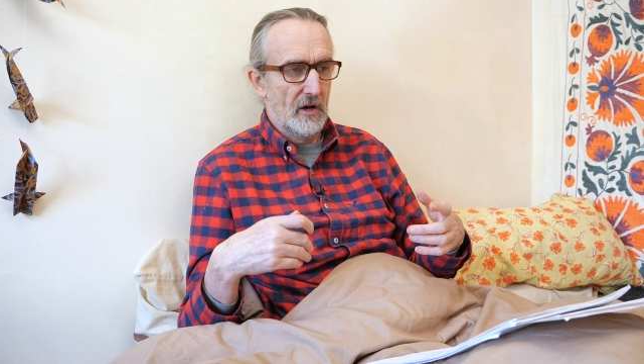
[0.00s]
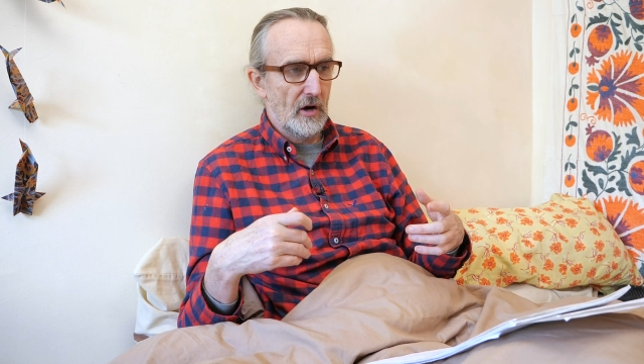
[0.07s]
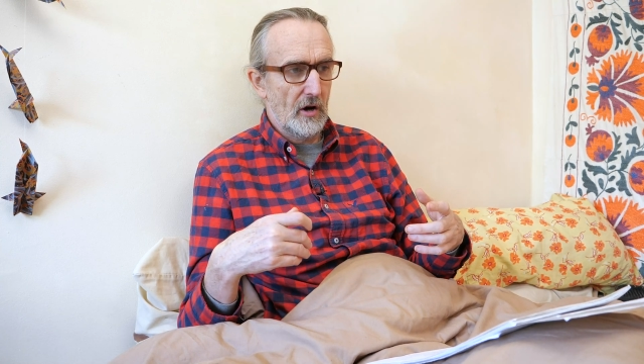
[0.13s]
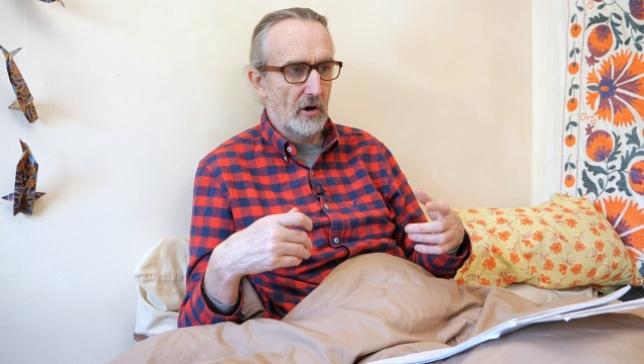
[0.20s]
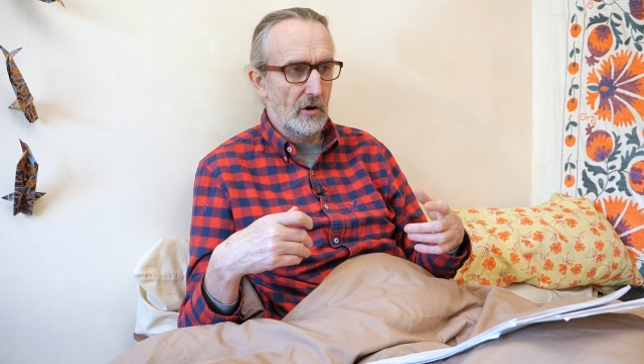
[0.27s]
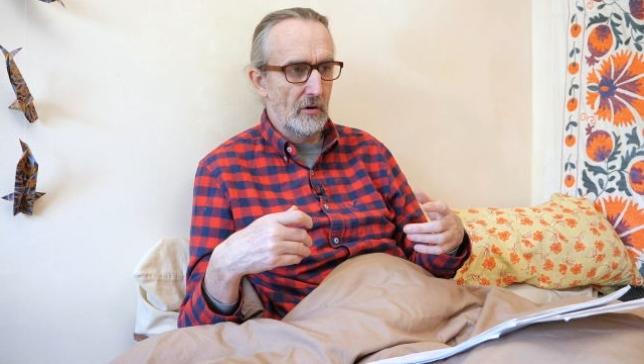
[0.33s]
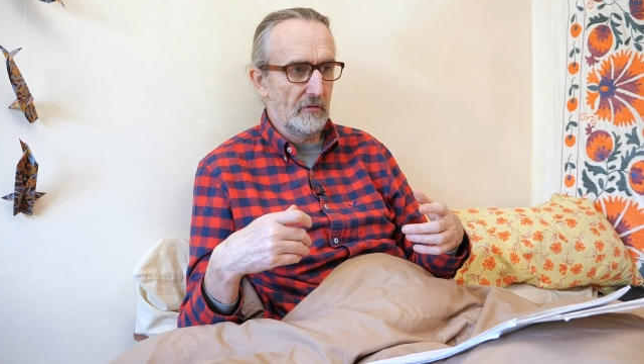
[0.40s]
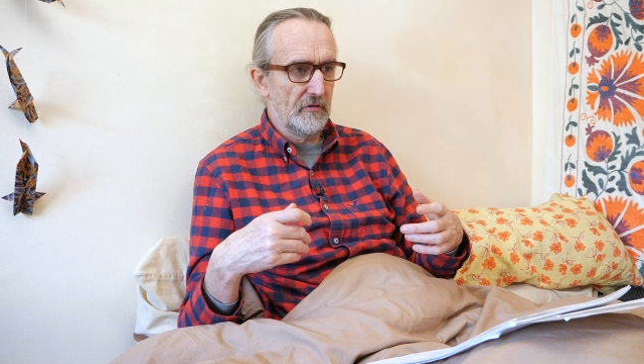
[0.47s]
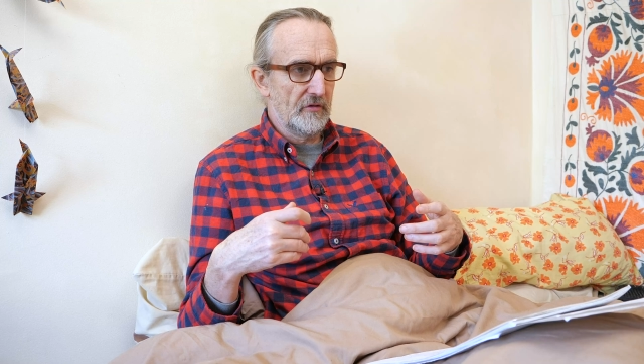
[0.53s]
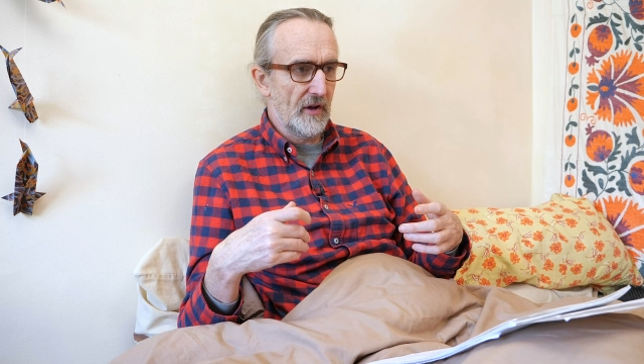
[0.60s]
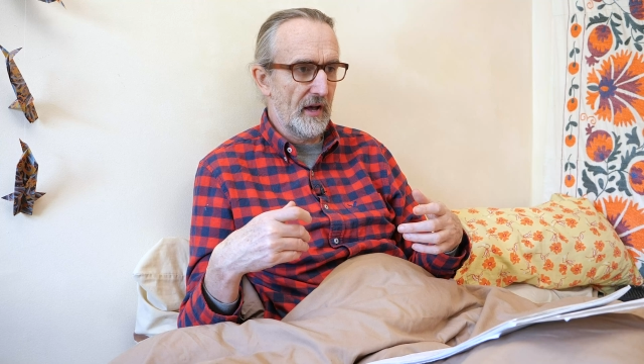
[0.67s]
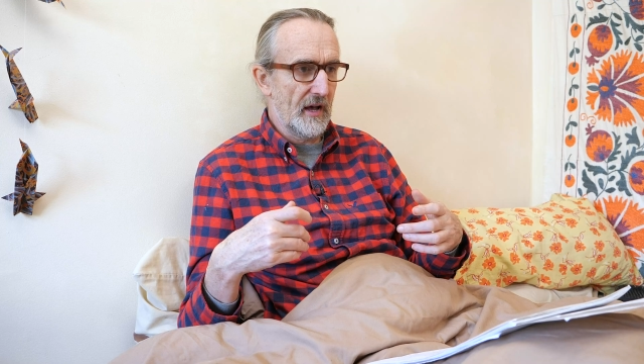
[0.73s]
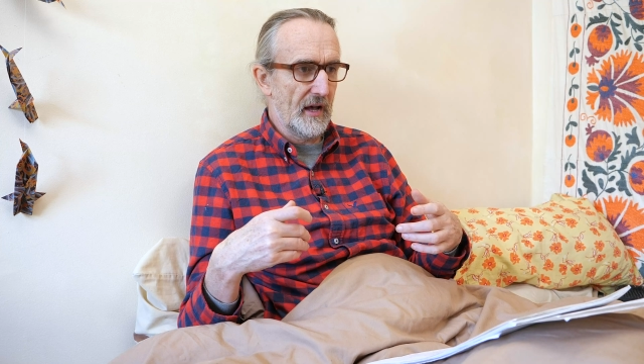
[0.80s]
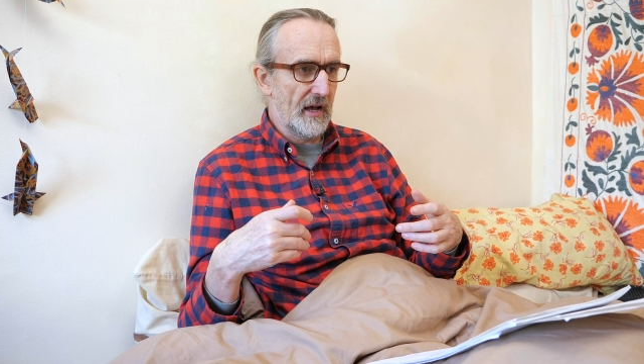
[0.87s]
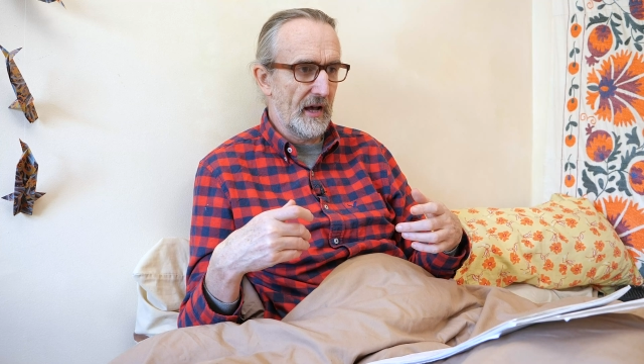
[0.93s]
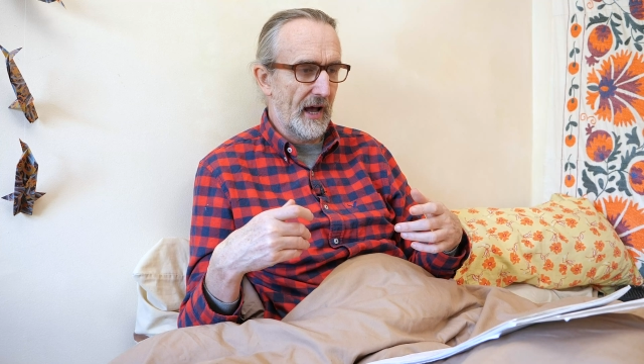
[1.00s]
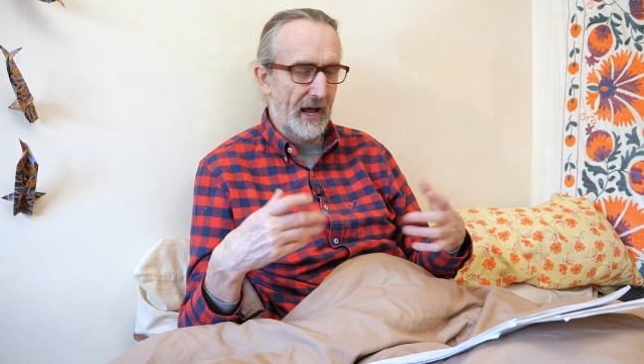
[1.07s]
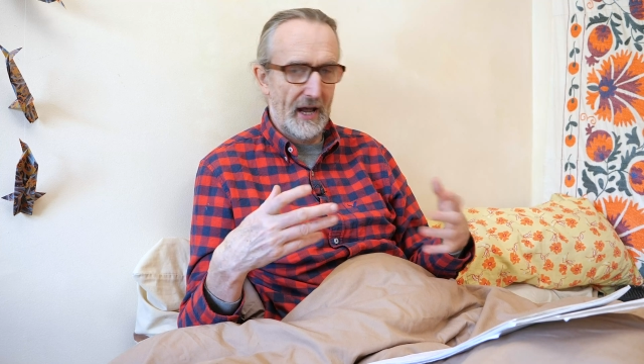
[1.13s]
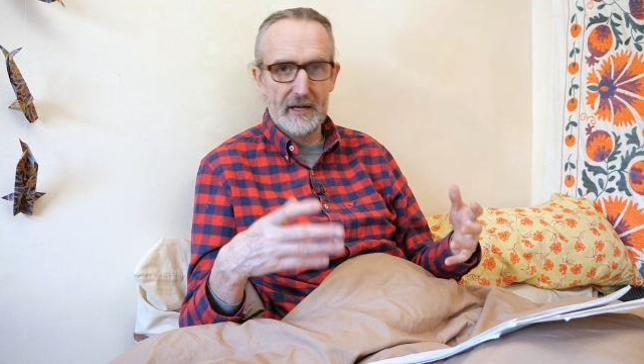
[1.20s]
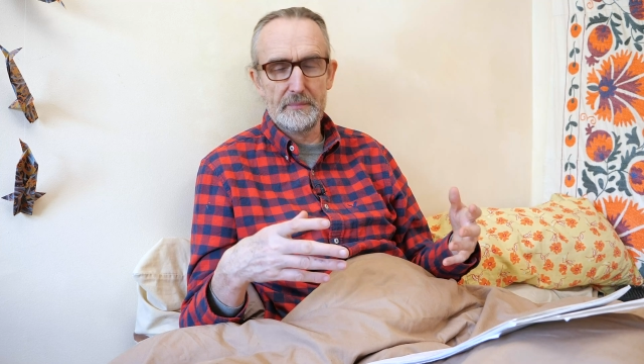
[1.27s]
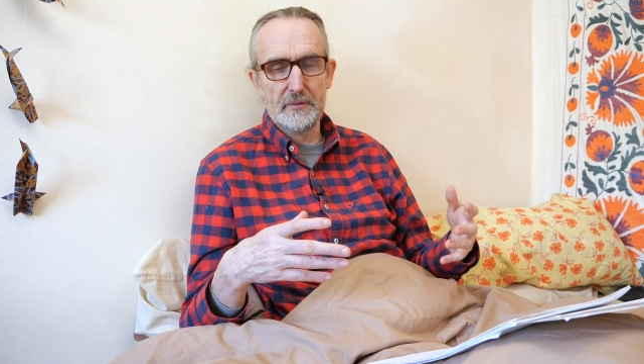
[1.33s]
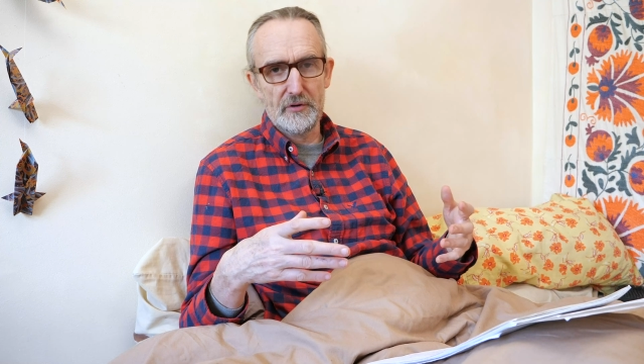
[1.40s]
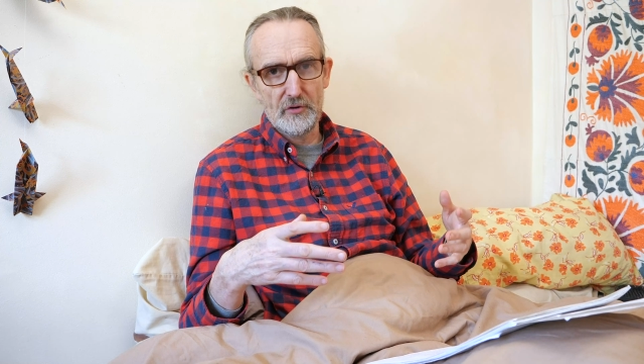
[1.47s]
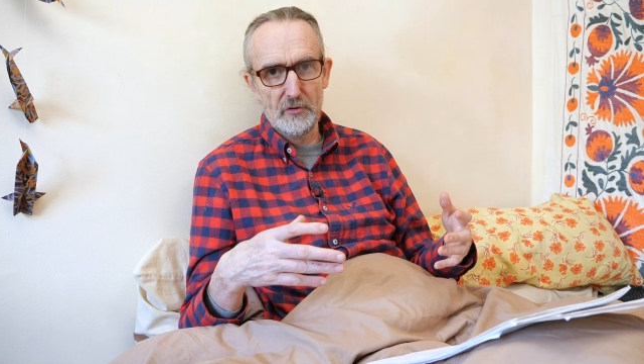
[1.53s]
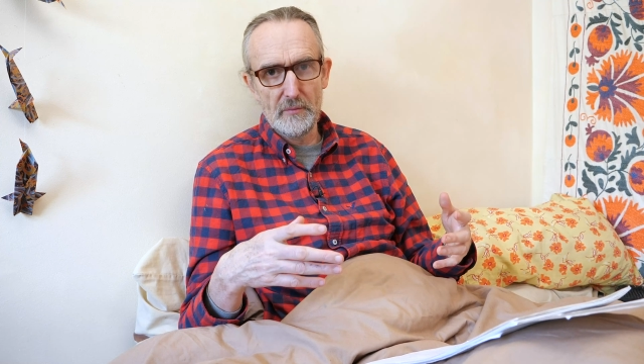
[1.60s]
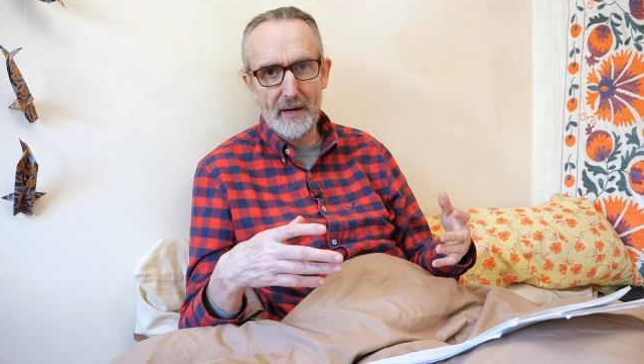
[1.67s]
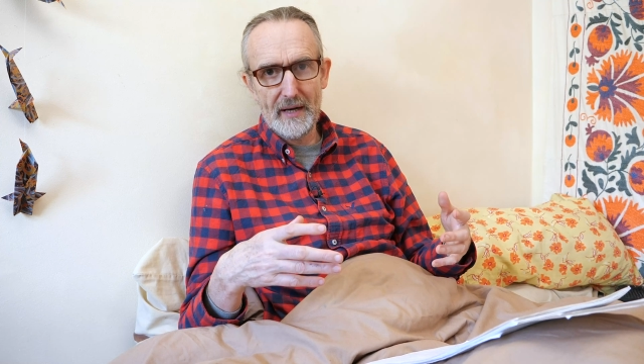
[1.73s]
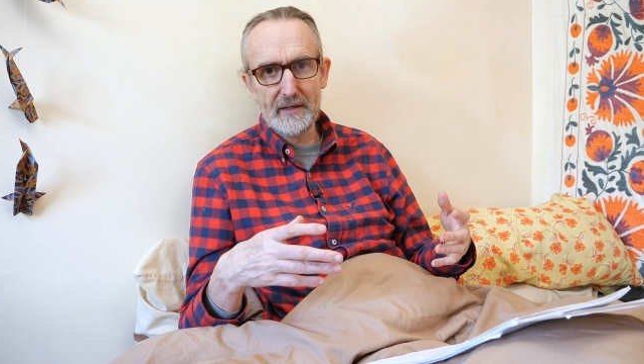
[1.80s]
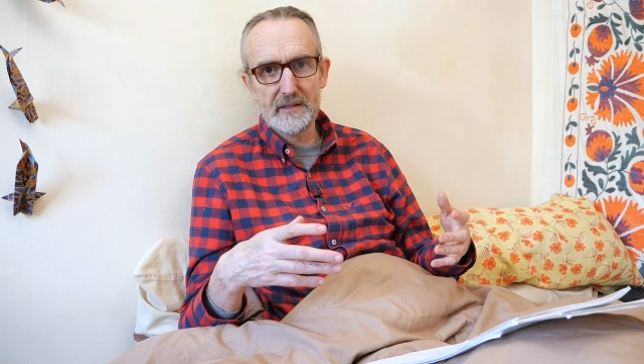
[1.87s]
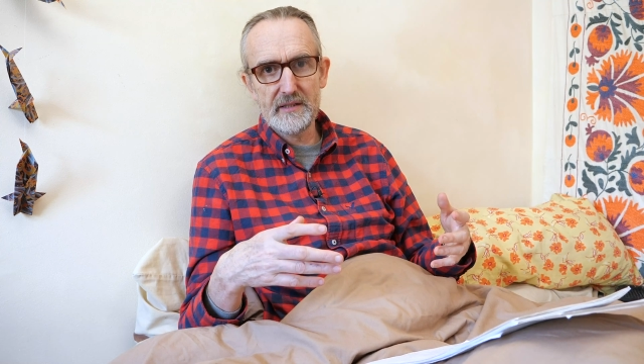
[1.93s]

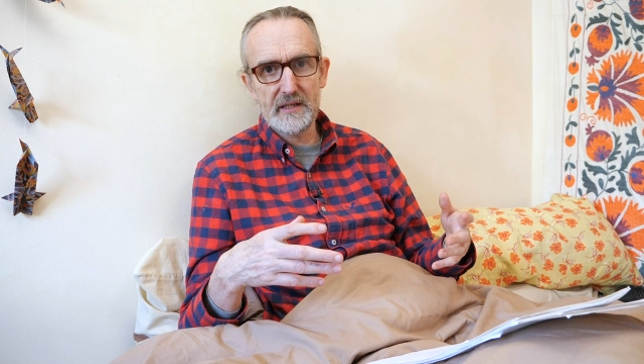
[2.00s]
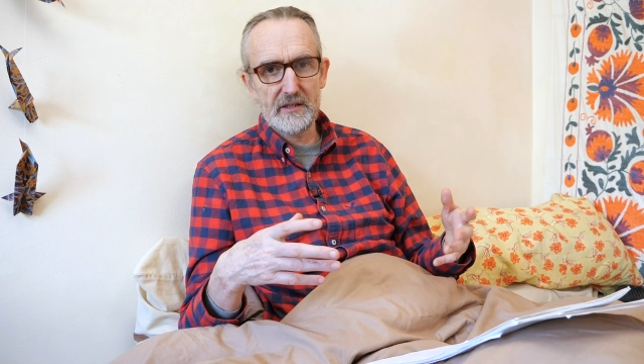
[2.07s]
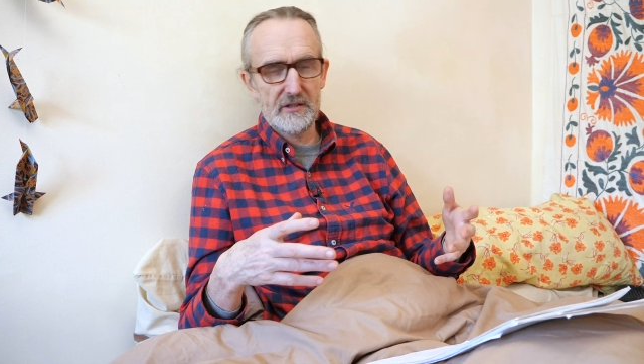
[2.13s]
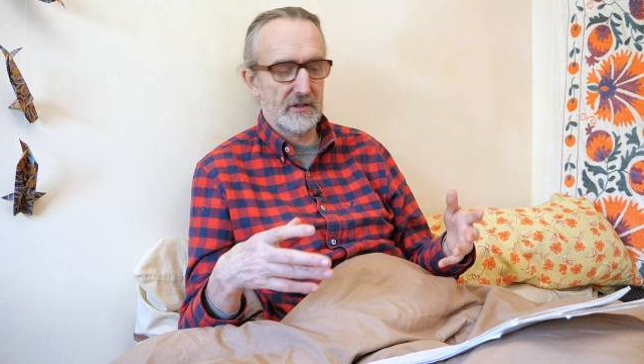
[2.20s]
hypernormality